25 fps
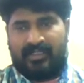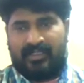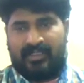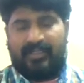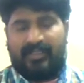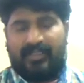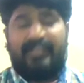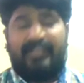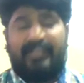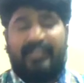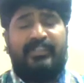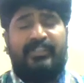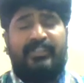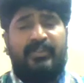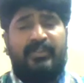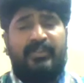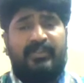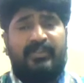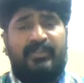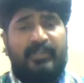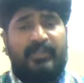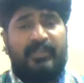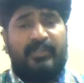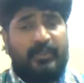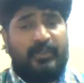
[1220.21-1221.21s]
and
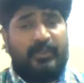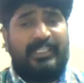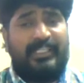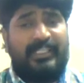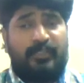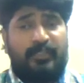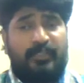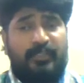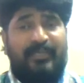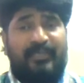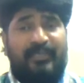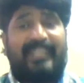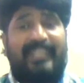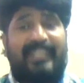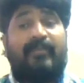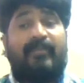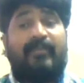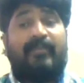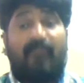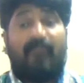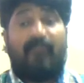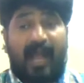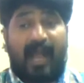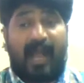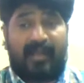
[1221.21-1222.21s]
you need to make a
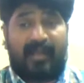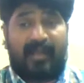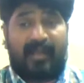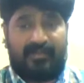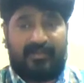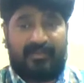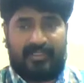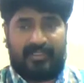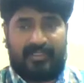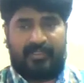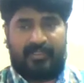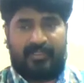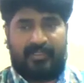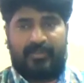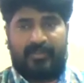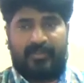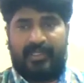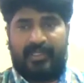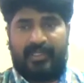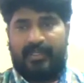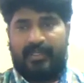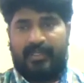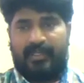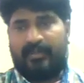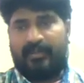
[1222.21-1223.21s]
mark that
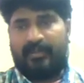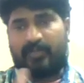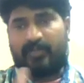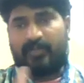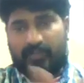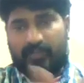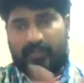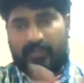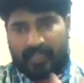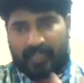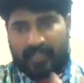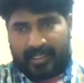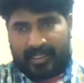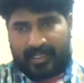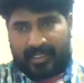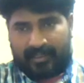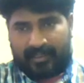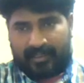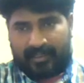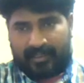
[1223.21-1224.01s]
okay, your style.